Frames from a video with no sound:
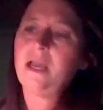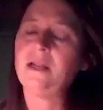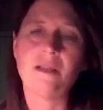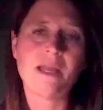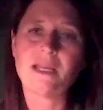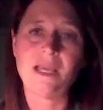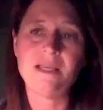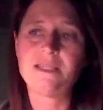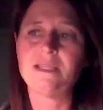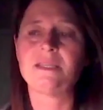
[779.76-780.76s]
In a lot of
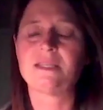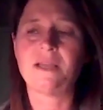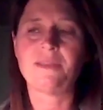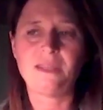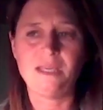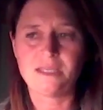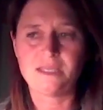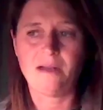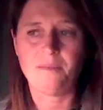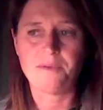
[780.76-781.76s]
cases, it's not that these
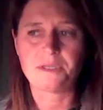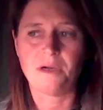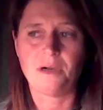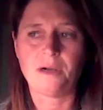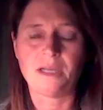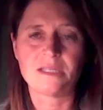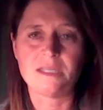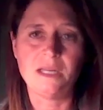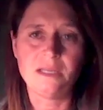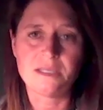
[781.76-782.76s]
animals are
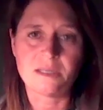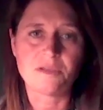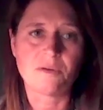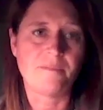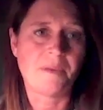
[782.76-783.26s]
exceeding some sort of